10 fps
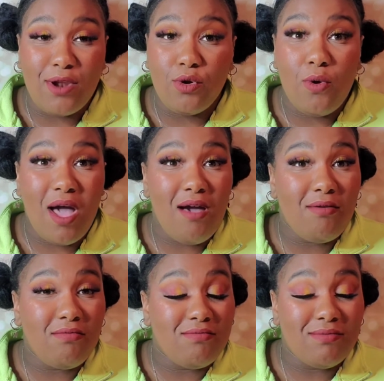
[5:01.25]
don't know
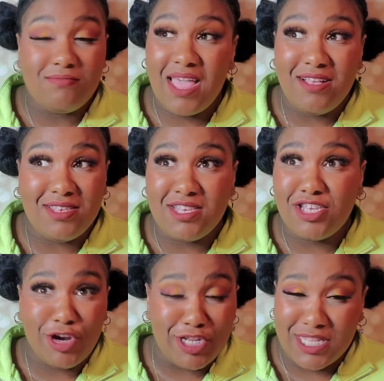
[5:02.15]
how else to
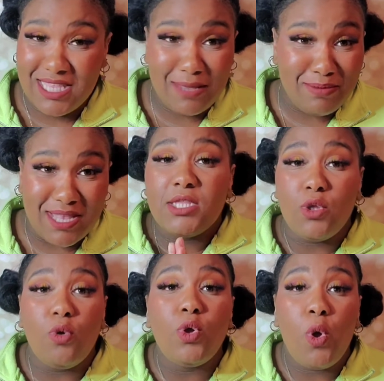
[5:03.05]
start the tips.
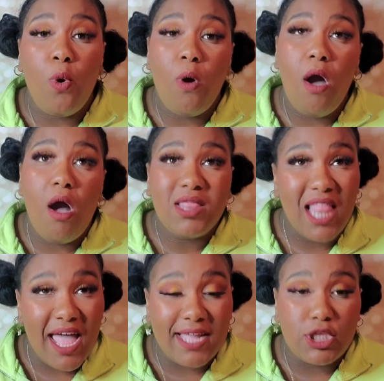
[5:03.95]
Don't go
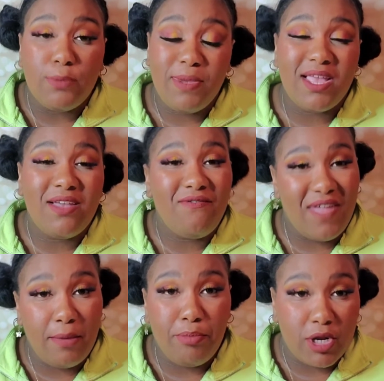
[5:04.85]
online to be a
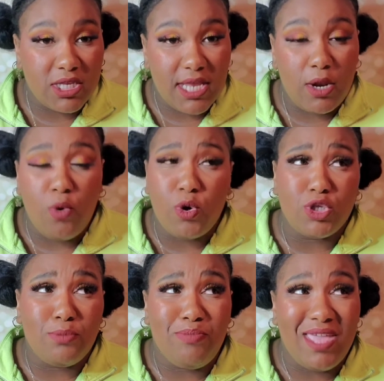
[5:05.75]
fake person or
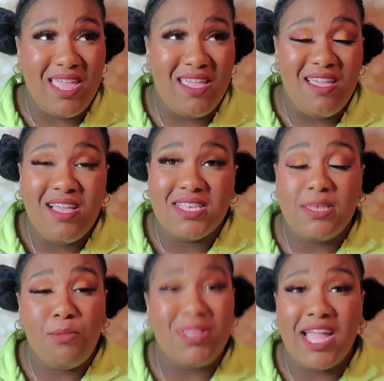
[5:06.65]
to be
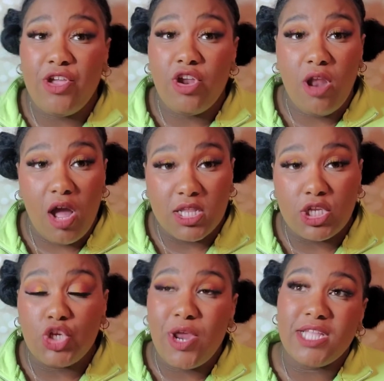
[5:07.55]
someone that you're not,
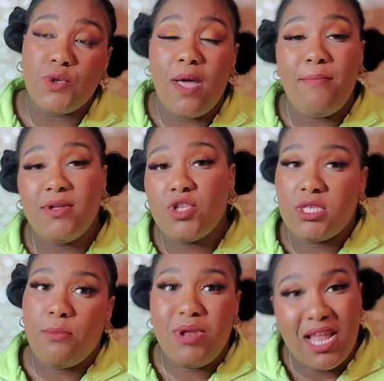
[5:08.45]
trying to amount to
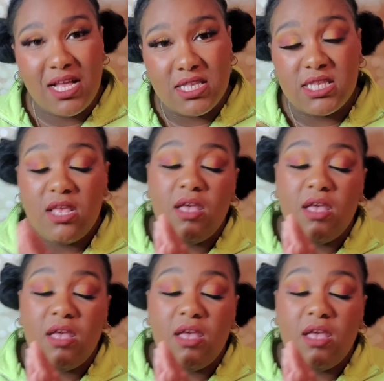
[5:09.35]
someone else.